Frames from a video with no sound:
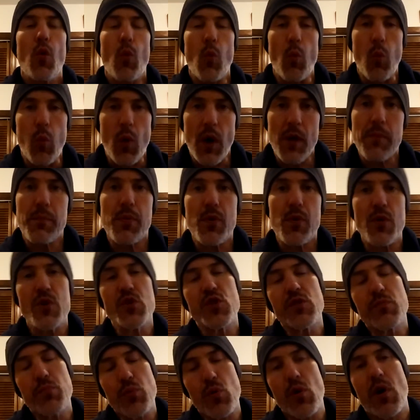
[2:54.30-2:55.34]
One
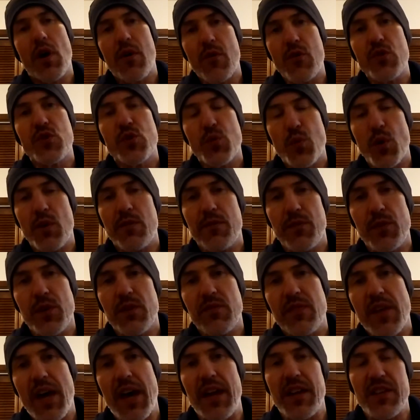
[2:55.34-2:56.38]
person per 100 square foot
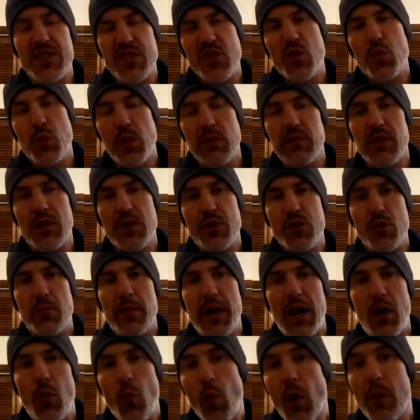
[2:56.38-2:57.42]
of that is equivalent to
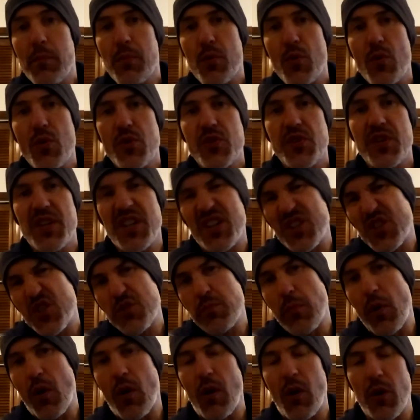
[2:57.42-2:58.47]
about one person in a
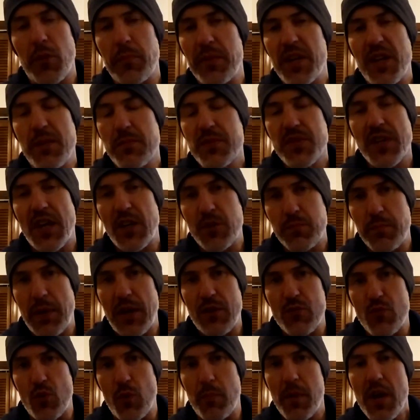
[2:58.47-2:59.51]
small to medium-sized
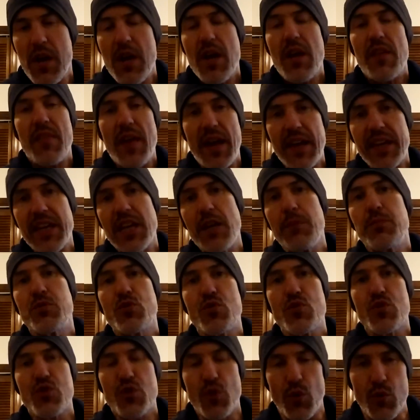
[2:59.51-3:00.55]
bedroom. That keeps
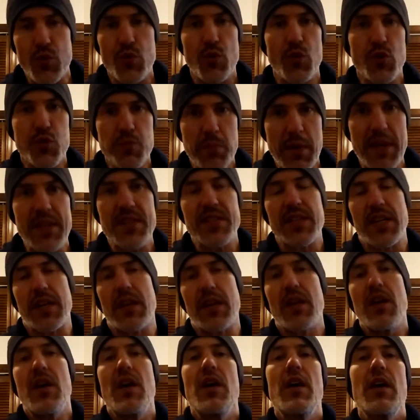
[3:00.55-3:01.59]
your social spacing.
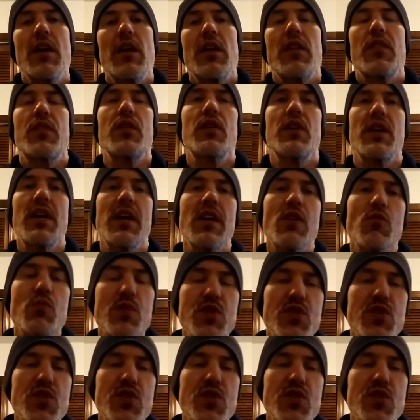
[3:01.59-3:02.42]
The end